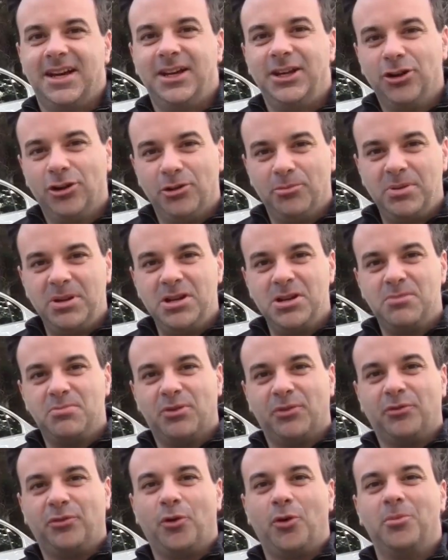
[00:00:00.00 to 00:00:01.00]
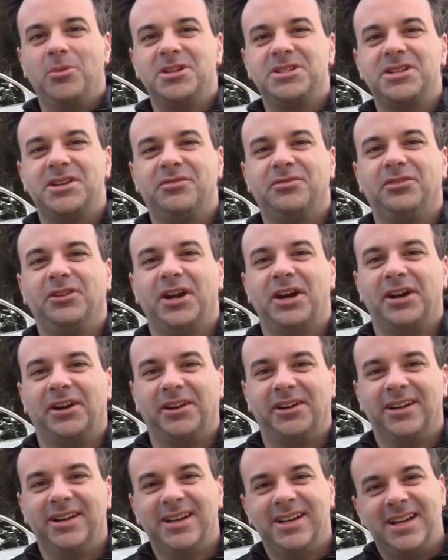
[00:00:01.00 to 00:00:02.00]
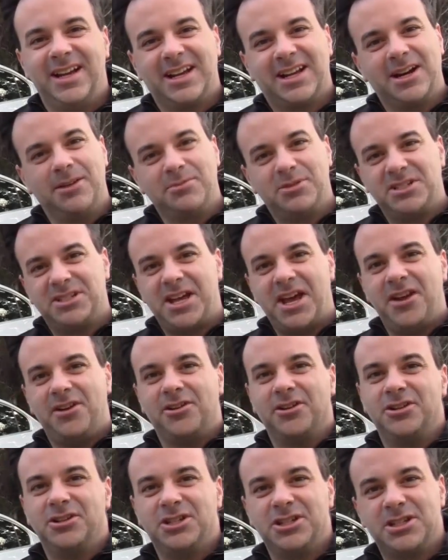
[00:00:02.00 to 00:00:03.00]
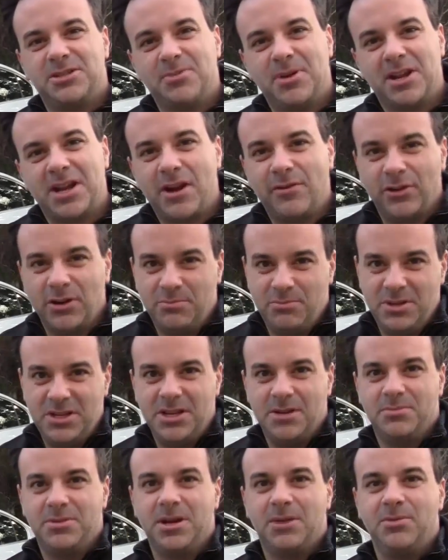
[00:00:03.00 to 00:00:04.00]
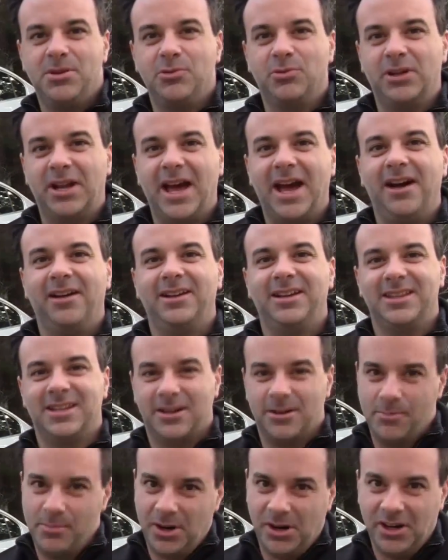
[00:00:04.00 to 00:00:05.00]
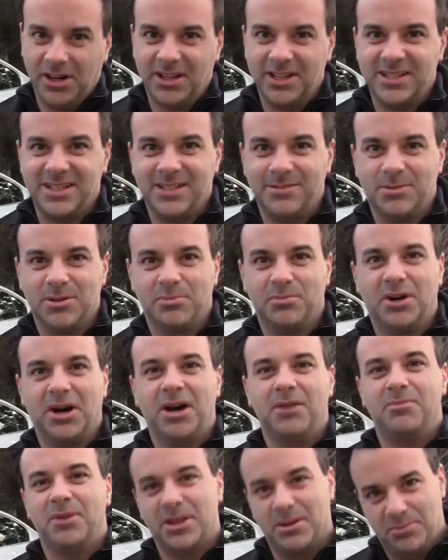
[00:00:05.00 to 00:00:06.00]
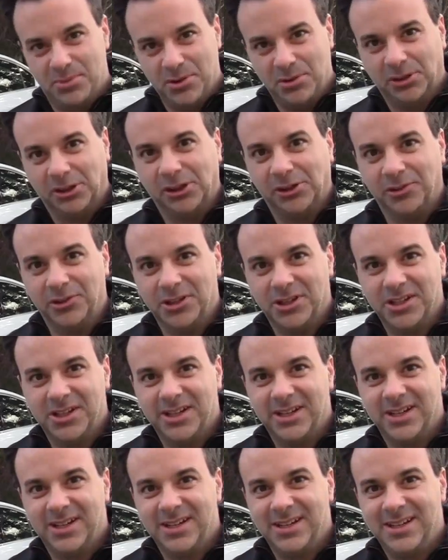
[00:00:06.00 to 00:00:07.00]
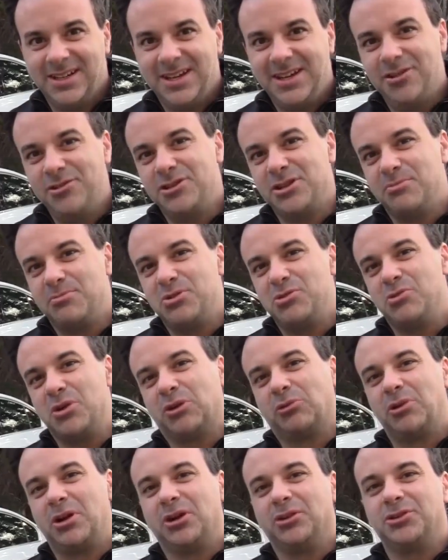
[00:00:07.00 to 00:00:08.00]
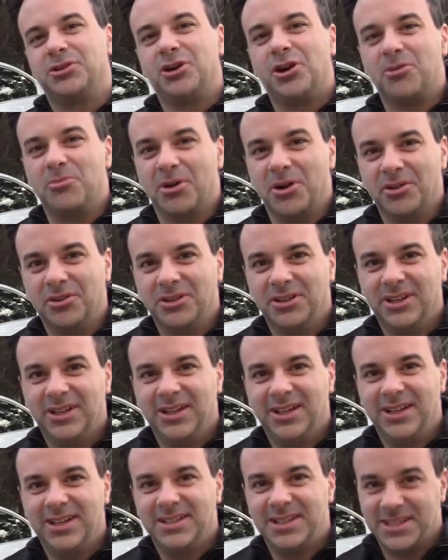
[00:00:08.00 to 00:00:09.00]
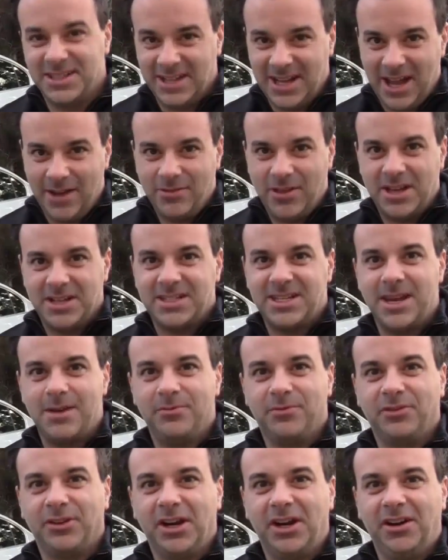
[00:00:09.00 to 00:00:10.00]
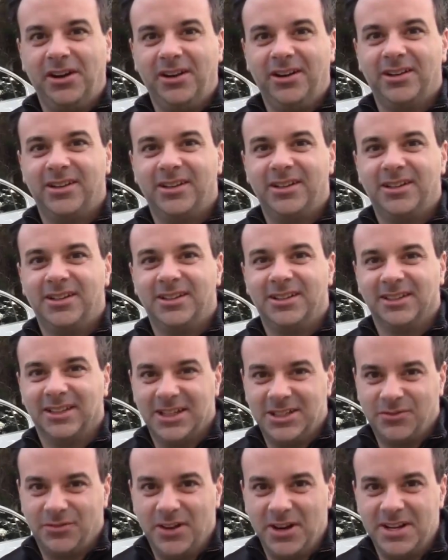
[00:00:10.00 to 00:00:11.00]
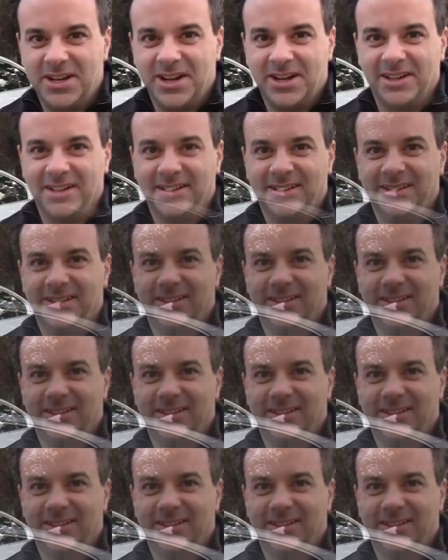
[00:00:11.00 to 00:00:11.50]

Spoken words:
European performance and flair. It comes standard on just about every BMW and Audi that Americans seem to buy by the boatload. Here's a Buick Regal Turbo. Does it have that same flair? Let's find out.